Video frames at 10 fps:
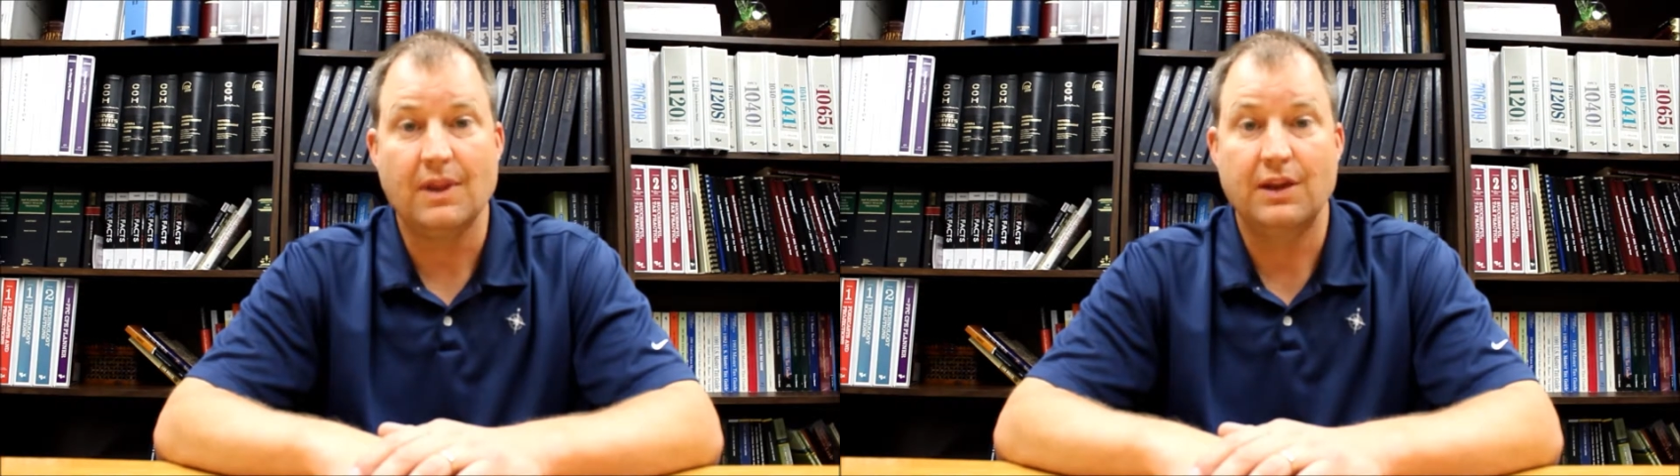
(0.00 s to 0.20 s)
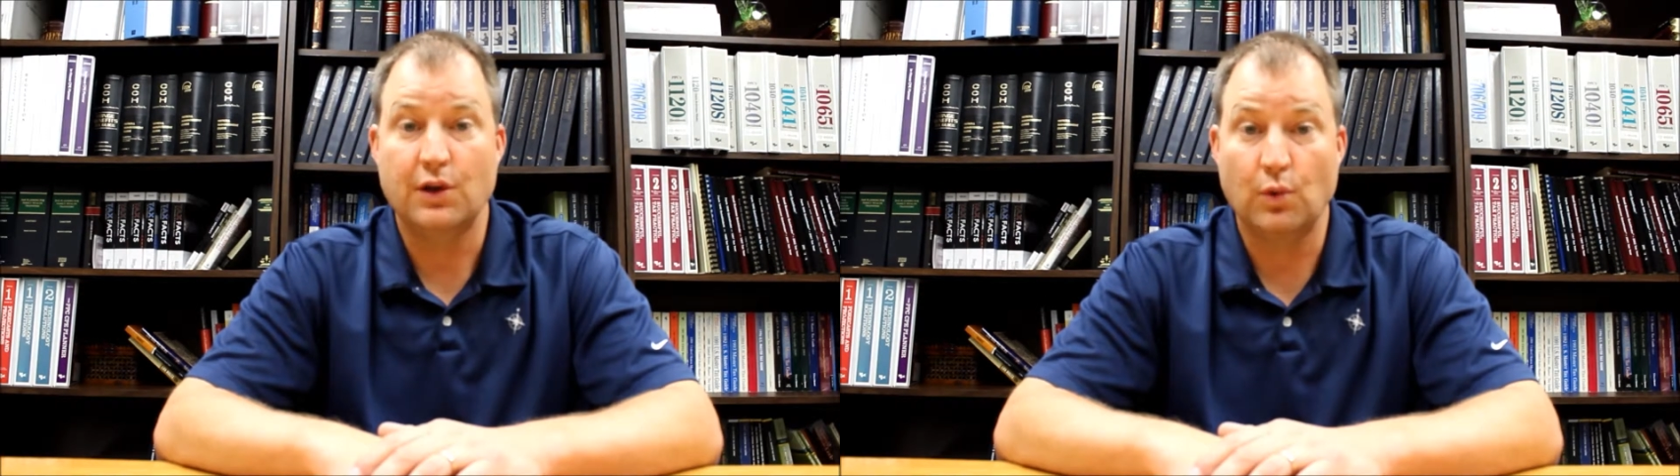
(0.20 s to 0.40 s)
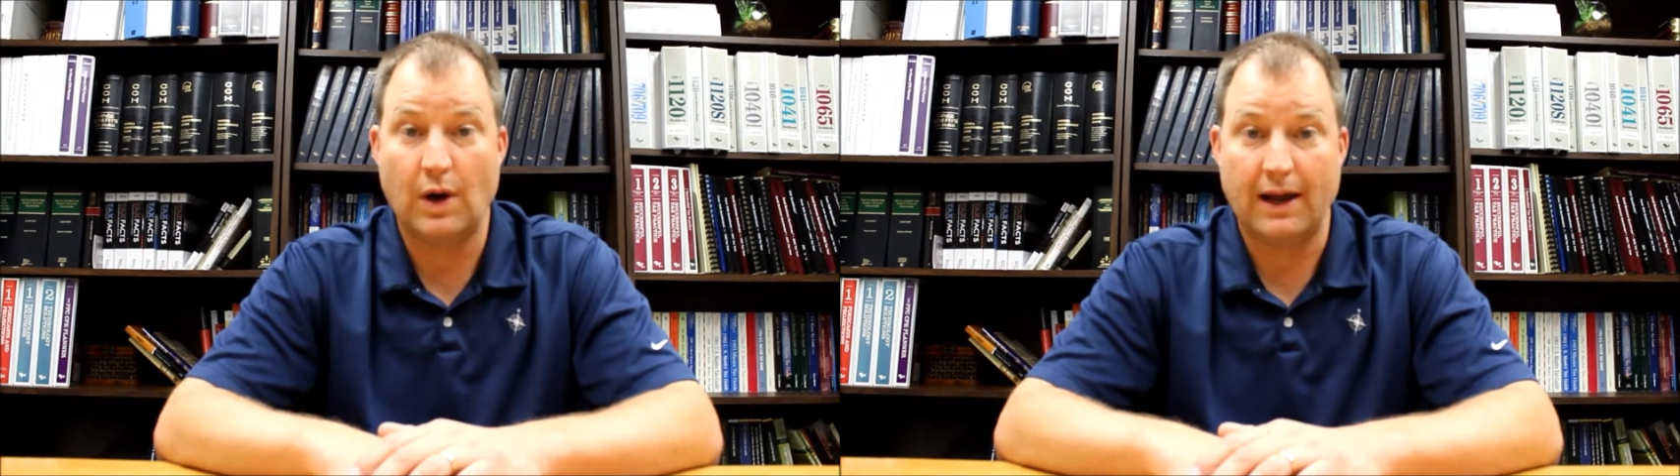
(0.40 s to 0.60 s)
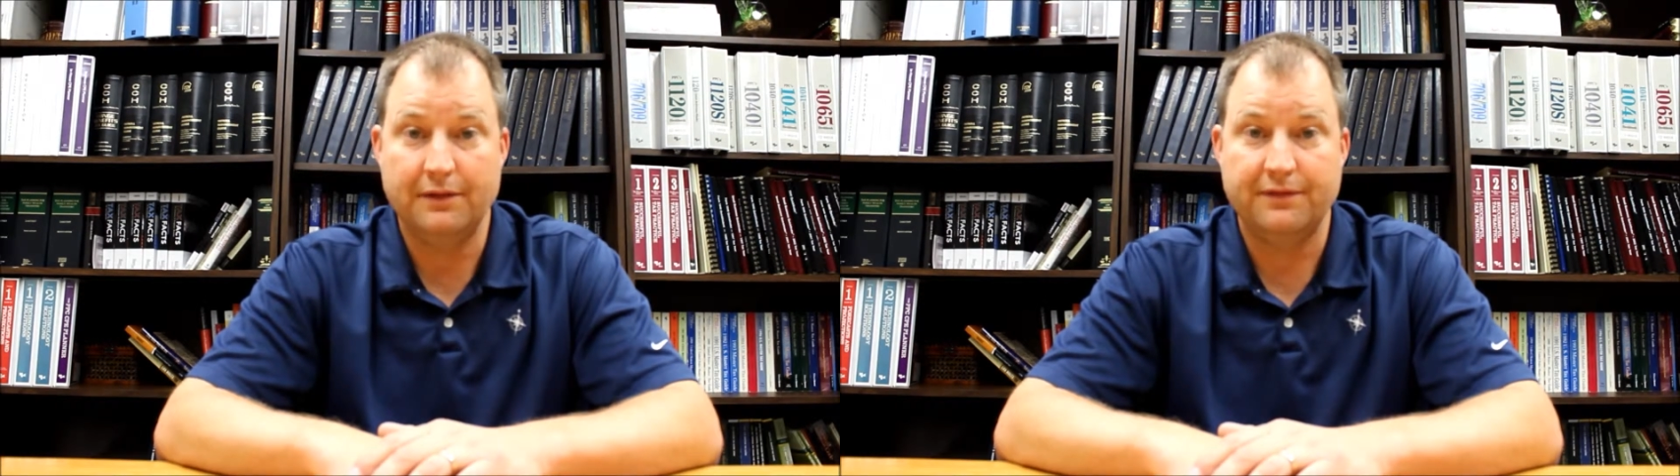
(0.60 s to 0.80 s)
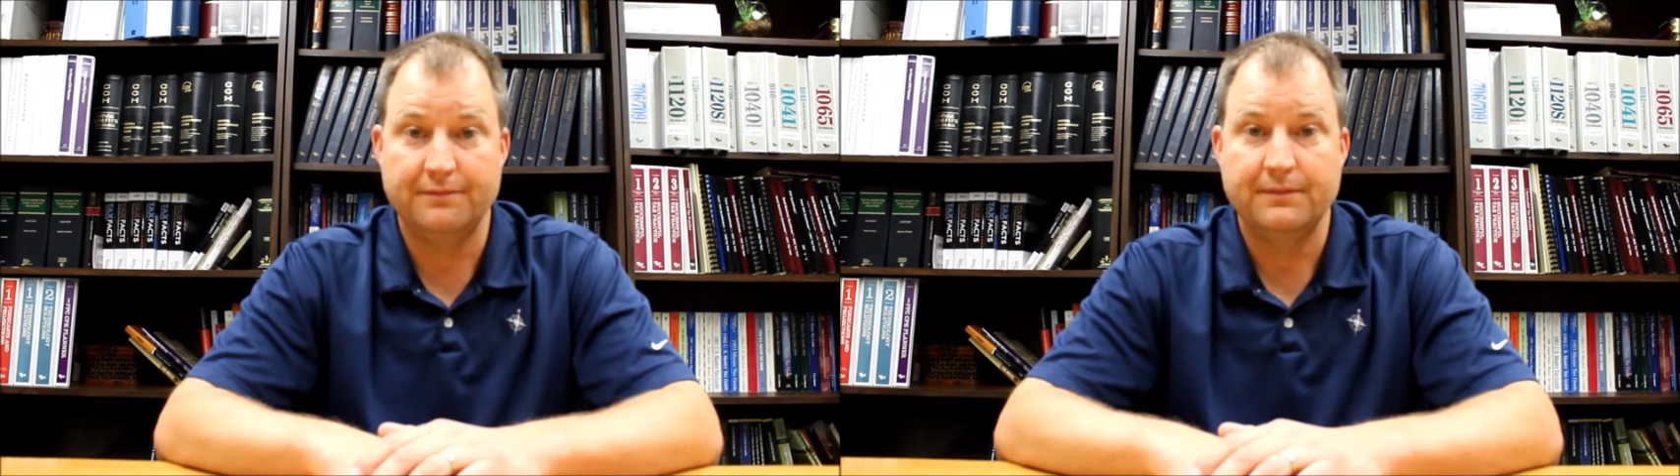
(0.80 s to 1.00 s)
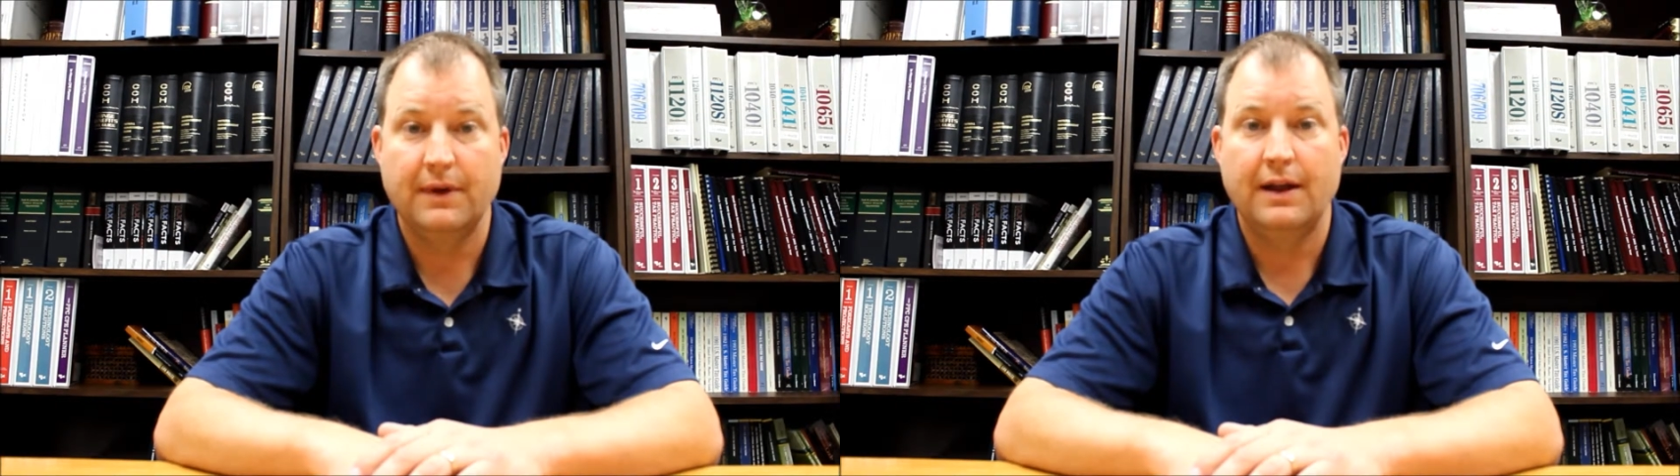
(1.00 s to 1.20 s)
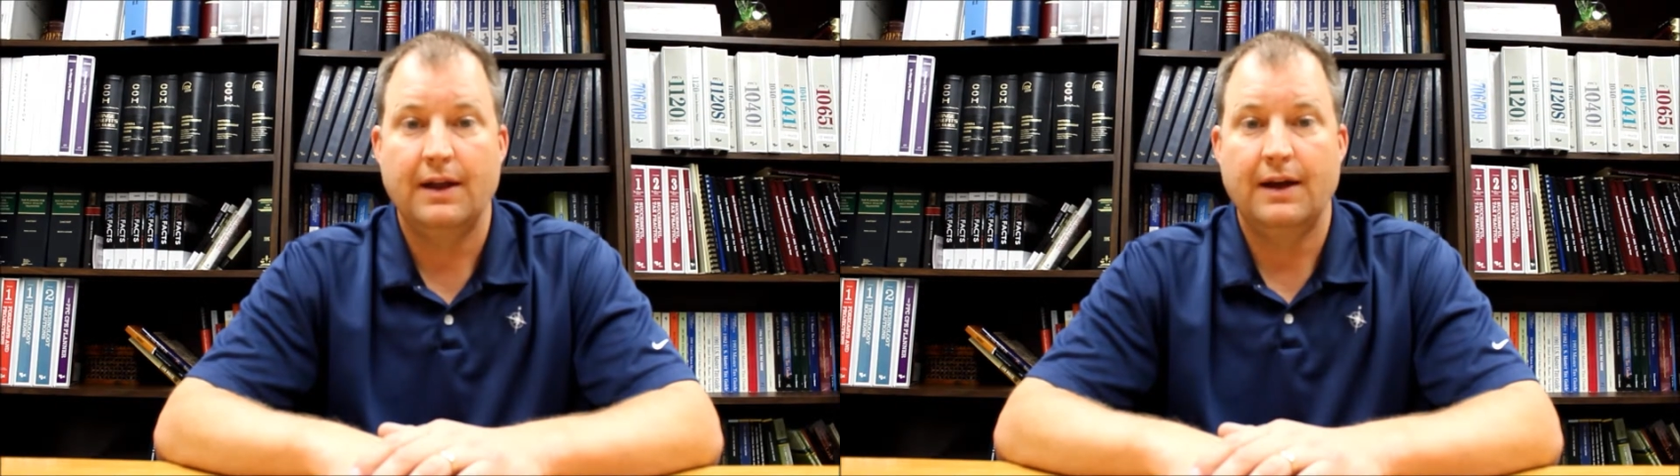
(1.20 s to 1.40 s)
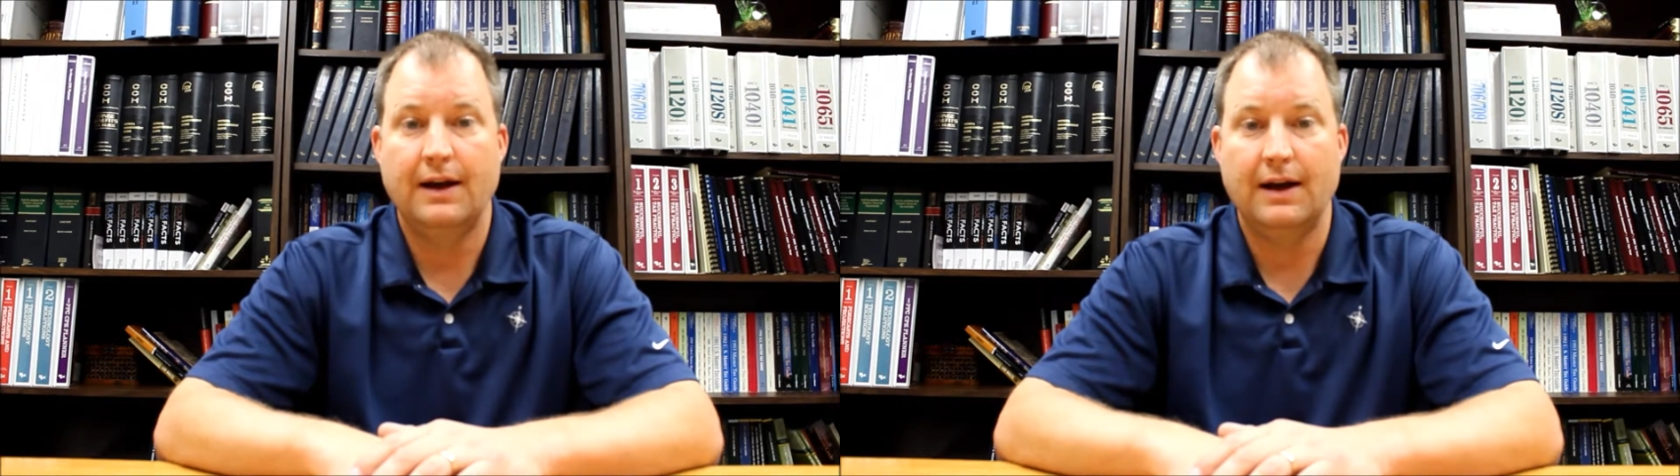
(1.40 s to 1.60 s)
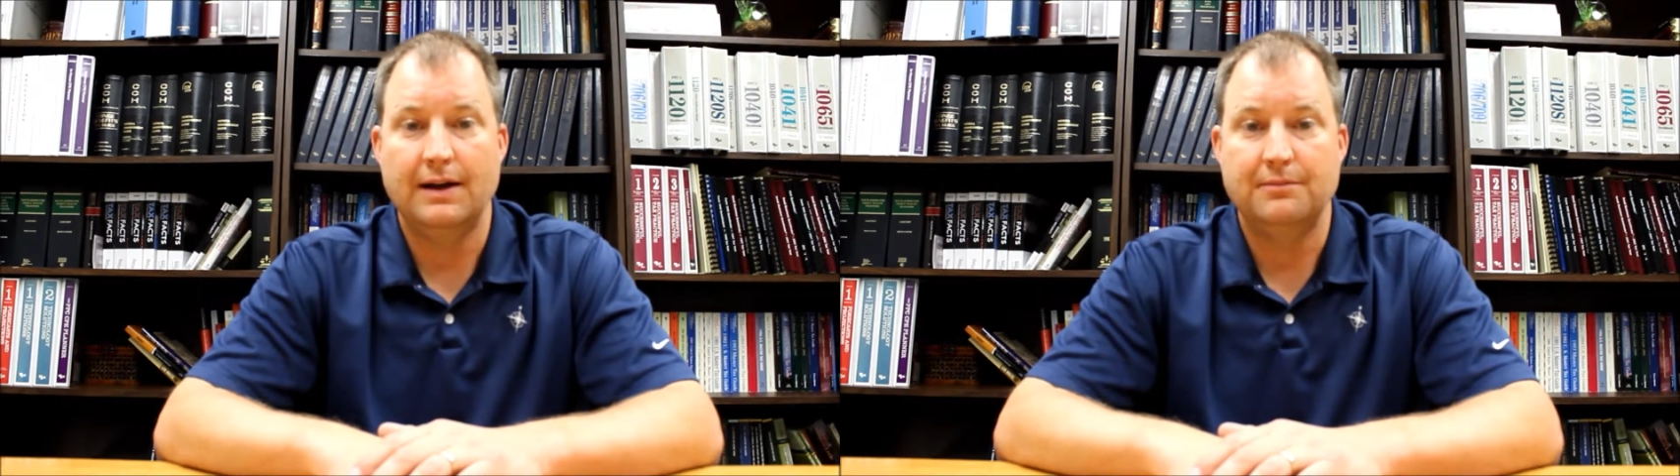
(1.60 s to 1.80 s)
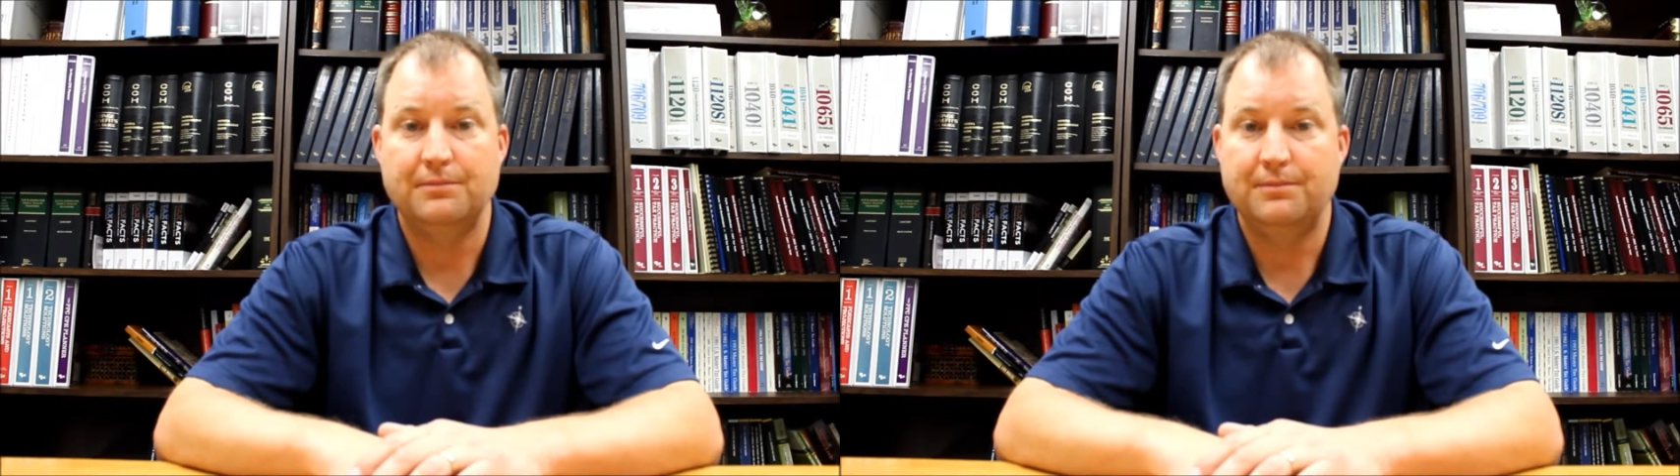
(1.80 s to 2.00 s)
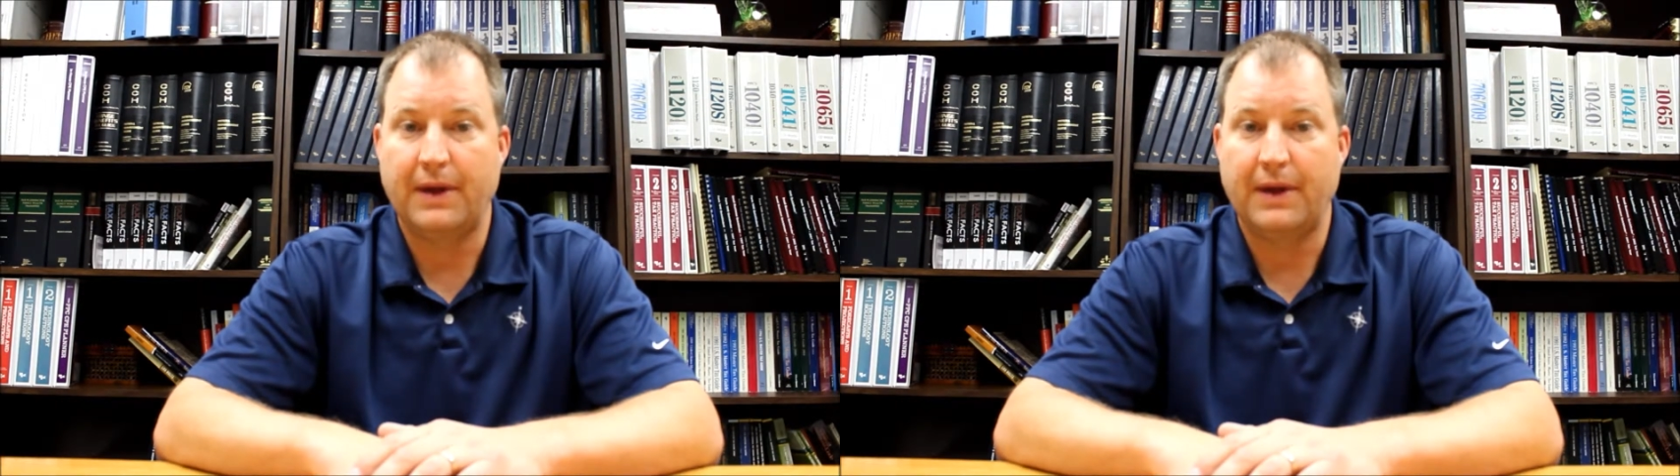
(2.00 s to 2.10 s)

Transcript: your wife, um,